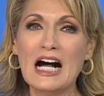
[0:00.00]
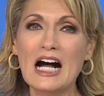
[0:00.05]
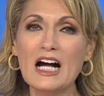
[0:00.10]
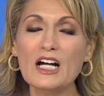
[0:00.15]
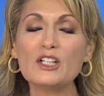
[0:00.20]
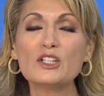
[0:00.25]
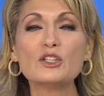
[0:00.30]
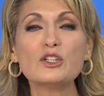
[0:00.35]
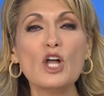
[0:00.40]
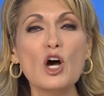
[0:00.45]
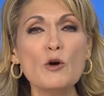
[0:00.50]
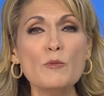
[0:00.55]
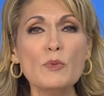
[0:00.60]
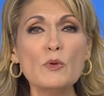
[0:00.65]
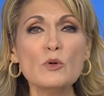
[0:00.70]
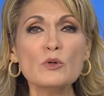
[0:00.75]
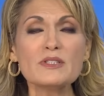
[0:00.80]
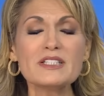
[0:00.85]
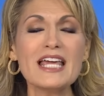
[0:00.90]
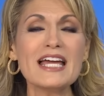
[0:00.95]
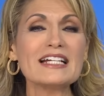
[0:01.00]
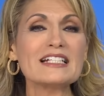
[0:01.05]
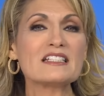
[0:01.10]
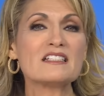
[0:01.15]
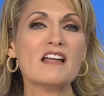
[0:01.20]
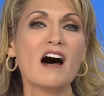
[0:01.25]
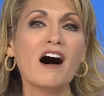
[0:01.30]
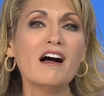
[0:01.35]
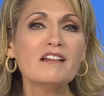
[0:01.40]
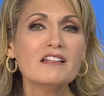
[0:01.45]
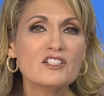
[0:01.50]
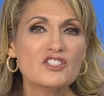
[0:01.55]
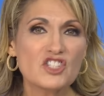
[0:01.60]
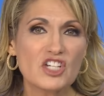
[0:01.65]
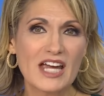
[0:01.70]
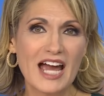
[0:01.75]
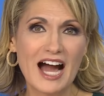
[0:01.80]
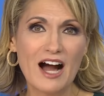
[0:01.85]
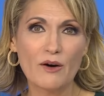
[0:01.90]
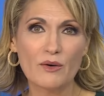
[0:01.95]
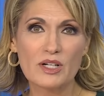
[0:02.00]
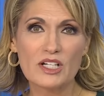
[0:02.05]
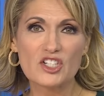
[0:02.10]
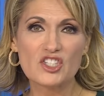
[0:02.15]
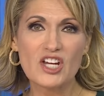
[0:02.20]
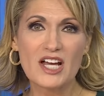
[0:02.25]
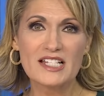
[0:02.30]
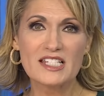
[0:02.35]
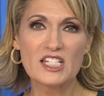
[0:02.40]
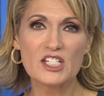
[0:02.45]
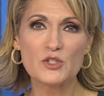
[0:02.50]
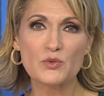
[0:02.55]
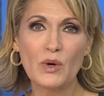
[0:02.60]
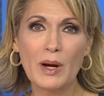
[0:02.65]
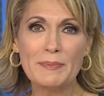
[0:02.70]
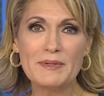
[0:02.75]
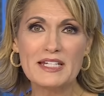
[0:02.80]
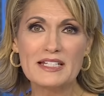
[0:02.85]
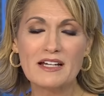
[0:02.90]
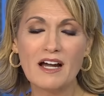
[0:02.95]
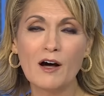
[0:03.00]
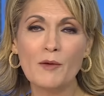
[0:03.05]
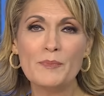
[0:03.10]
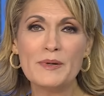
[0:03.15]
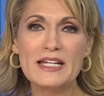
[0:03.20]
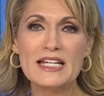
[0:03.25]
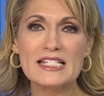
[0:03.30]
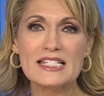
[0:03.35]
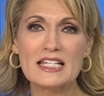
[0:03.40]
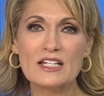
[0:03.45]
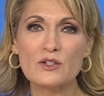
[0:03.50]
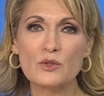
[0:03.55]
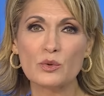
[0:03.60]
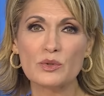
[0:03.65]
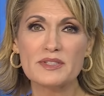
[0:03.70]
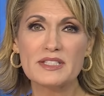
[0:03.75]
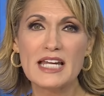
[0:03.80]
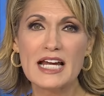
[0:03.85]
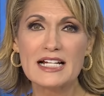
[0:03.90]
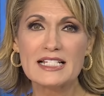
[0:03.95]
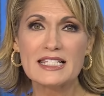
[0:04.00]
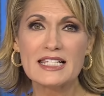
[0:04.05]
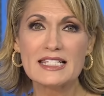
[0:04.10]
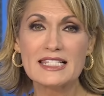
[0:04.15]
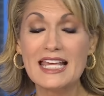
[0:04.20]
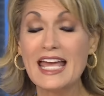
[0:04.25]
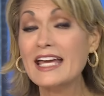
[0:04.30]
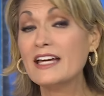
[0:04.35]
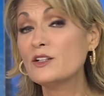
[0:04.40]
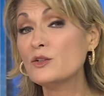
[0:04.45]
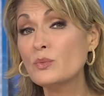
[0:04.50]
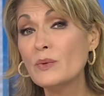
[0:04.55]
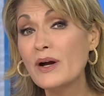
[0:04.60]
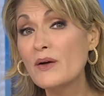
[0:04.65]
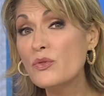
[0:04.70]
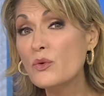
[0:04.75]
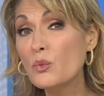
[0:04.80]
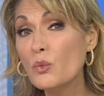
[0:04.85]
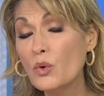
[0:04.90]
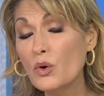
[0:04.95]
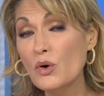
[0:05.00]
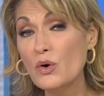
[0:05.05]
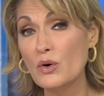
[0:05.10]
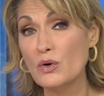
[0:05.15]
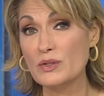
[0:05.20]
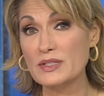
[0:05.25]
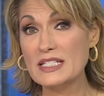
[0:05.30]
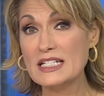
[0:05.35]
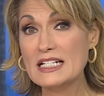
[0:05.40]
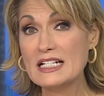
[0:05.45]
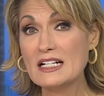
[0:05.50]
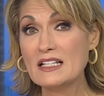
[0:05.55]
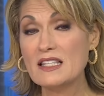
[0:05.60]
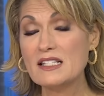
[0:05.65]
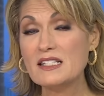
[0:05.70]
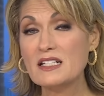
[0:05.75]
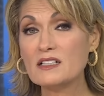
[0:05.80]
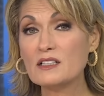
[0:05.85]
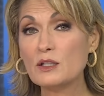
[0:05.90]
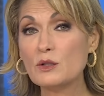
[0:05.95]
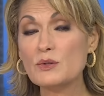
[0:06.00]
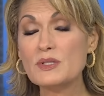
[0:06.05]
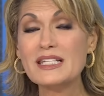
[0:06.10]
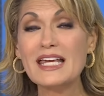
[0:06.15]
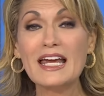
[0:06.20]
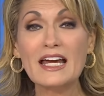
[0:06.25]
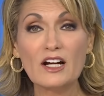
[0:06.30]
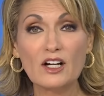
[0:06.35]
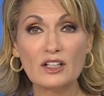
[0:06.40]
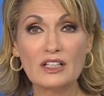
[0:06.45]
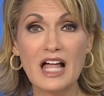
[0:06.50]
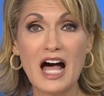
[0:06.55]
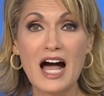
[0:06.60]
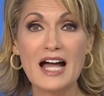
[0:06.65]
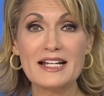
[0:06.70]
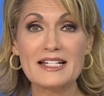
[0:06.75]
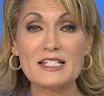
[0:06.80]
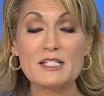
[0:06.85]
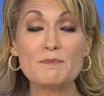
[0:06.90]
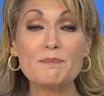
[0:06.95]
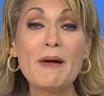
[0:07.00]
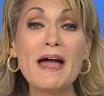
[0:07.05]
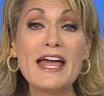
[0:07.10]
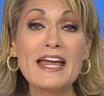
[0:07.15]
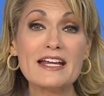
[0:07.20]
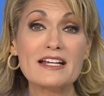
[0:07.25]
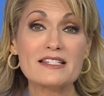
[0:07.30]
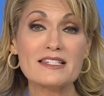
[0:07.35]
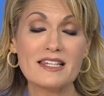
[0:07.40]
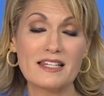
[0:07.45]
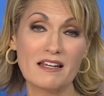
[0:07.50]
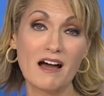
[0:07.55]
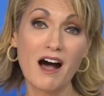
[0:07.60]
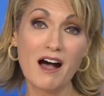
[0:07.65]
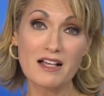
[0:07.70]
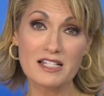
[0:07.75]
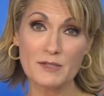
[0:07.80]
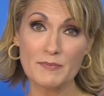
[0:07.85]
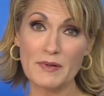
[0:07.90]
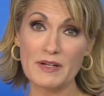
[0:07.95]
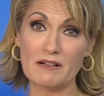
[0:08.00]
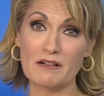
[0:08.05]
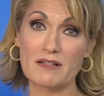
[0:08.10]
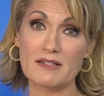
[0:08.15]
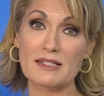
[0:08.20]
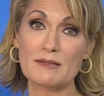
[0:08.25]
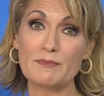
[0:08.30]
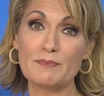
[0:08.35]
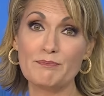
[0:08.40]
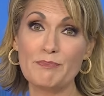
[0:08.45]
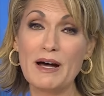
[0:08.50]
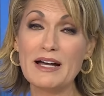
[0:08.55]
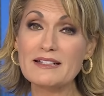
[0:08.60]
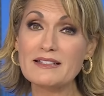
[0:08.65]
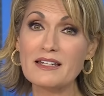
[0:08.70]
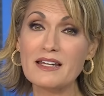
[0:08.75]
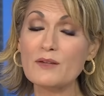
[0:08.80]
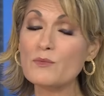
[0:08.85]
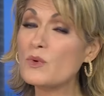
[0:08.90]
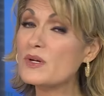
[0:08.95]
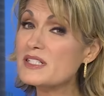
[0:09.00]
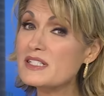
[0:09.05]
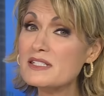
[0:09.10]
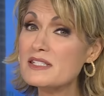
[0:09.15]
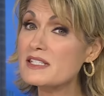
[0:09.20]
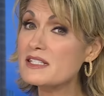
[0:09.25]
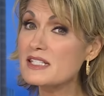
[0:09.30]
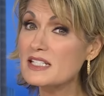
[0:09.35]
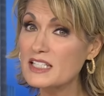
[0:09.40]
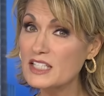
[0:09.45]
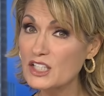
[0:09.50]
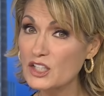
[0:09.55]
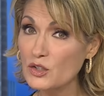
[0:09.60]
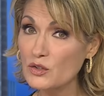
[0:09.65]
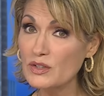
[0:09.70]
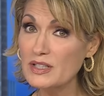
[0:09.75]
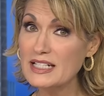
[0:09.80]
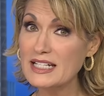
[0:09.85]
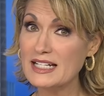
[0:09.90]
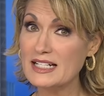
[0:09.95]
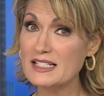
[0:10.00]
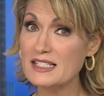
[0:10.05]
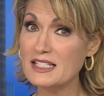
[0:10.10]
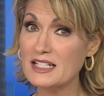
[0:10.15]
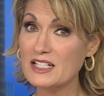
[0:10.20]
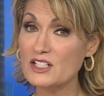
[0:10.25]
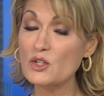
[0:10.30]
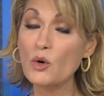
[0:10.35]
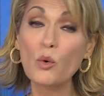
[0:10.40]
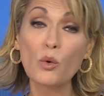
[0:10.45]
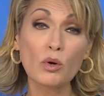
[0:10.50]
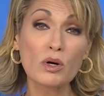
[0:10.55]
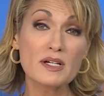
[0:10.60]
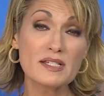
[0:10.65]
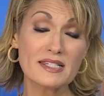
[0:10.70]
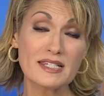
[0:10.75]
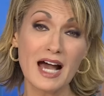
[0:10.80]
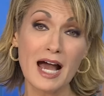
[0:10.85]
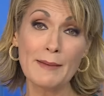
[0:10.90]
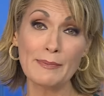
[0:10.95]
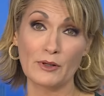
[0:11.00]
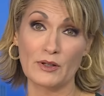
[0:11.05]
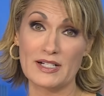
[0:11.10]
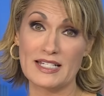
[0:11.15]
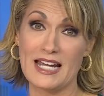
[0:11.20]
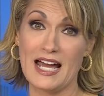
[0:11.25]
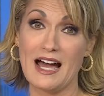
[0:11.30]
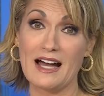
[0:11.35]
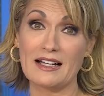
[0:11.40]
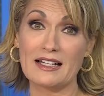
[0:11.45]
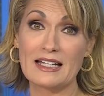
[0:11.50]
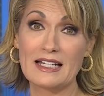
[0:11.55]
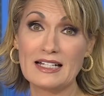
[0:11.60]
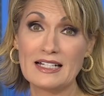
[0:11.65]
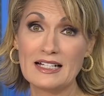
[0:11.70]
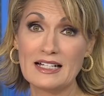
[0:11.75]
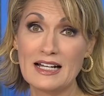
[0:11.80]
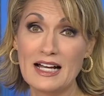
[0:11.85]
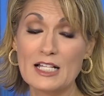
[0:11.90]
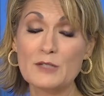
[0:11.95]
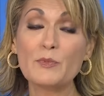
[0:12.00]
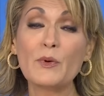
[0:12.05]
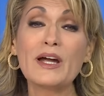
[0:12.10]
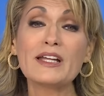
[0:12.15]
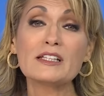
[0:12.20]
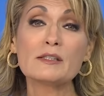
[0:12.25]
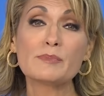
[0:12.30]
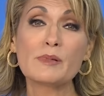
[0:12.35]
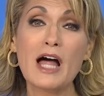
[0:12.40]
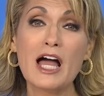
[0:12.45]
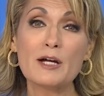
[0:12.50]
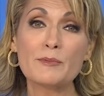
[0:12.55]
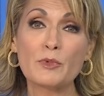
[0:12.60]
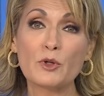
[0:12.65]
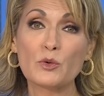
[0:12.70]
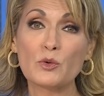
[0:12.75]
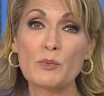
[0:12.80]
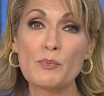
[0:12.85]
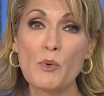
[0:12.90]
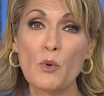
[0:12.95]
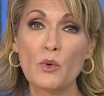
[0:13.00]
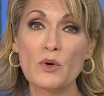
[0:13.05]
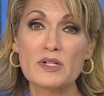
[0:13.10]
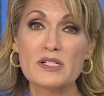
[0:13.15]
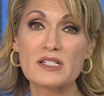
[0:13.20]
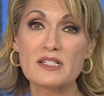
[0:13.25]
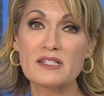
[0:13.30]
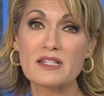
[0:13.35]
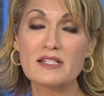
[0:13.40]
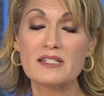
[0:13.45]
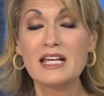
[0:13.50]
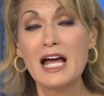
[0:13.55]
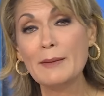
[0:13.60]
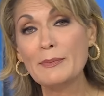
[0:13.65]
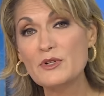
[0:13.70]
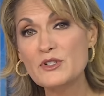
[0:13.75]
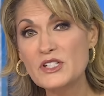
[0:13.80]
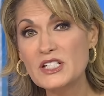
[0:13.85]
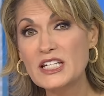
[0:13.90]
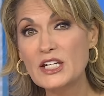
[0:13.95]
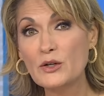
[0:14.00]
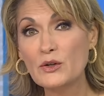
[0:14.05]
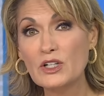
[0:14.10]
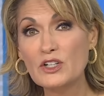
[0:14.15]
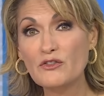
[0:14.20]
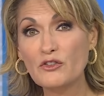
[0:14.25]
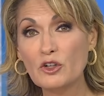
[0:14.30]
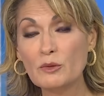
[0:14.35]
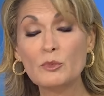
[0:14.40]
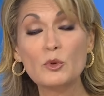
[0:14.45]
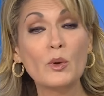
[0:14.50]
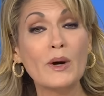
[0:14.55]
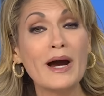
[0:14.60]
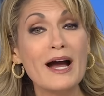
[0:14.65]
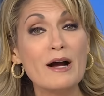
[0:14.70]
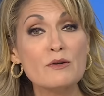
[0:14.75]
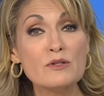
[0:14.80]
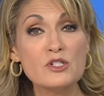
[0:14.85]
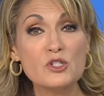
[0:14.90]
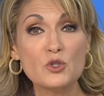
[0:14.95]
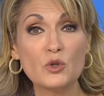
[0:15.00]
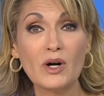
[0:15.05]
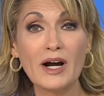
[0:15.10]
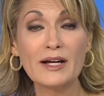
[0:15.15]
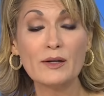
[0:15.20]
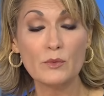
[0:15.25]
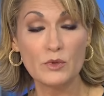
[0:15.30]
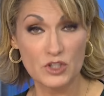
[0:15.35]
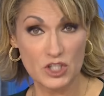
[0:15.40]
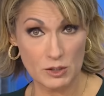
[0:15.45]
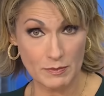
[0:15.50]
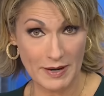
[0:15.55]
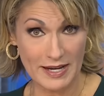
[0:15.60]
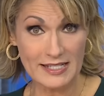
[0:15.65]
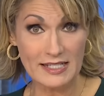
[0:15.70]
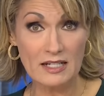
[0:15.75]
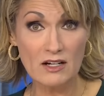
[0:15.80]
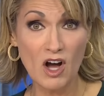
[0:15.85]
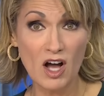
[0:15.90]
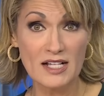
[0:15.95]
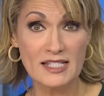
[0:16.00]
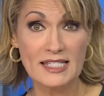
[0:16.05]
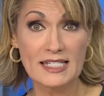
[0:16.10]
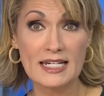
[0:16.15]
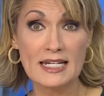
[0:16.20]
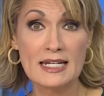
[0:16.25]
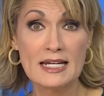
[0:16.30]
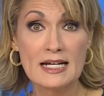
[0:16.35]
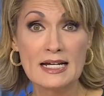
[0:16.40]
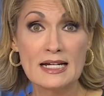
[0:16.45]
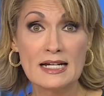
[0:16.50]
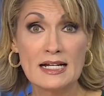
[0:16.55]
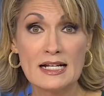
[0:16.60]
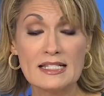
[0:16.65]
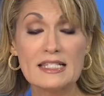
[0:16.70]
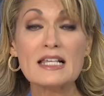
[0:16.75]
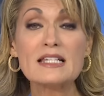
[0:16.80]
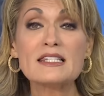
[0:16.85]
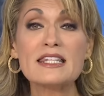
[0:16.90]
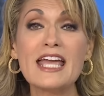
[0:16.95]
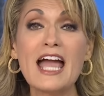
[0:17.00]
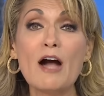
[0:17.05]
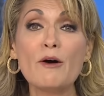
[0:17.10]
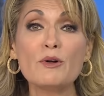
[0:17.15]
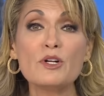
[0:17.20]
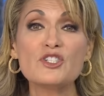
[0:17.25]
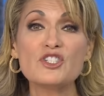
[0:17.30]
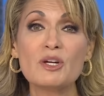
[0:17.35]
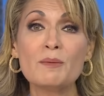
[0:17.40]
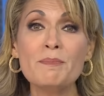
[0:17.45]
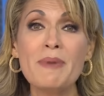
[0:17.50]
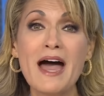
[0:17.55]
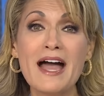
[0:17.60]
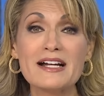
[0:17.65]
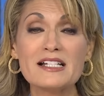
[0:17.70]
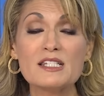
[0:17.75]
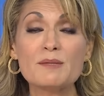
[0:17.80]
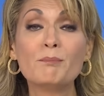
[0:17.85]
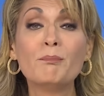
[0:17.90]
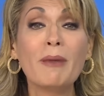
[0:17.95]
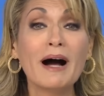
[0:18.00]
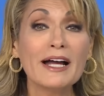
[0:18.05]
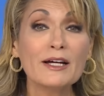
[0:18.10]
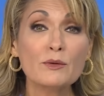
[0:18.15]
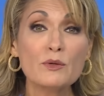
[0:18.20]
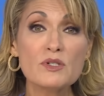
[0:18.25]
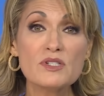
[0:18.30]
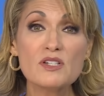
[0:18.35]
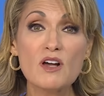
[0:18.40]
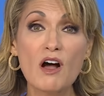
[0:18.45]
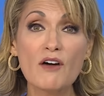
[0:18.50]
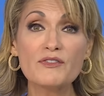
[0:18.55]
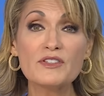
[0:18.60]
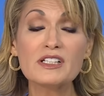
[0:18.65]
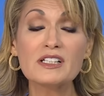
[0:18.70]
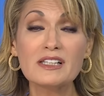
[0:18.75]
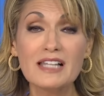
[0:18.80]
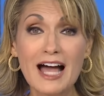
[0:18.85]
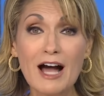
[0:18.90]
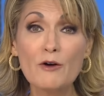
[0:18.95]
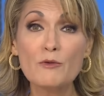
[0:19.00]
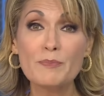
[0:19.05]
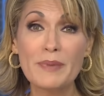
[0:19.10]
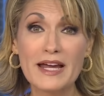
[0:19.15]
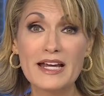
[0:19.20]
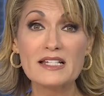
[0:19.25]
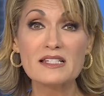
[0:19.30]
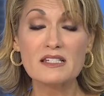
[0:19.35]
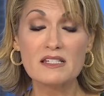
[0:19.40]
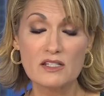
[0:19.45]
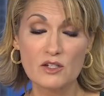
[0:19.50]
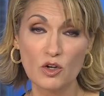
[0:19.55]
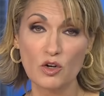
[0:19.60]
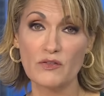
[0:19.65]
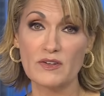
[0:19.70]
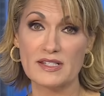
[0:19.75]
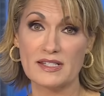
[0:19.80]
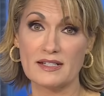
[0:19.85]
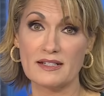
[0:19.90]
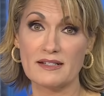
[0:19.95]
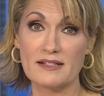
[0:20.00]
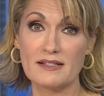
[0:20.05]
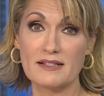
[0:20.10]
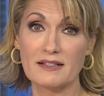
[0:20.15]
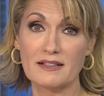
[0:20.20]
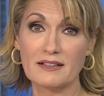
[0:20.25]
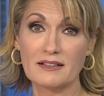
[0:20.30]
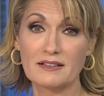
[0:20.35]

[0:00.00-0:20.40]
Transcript: A global technology outage has disrupted companies in North Texas and around the world. This includes airlines, banks, and hospitals. But it wasn't a security incident or a cyber attack. As Bradley Blackburn reports, the cybersecurity firm CrowdStrike, which is based in Austin, says the outage impacts Microsoft cloud based services.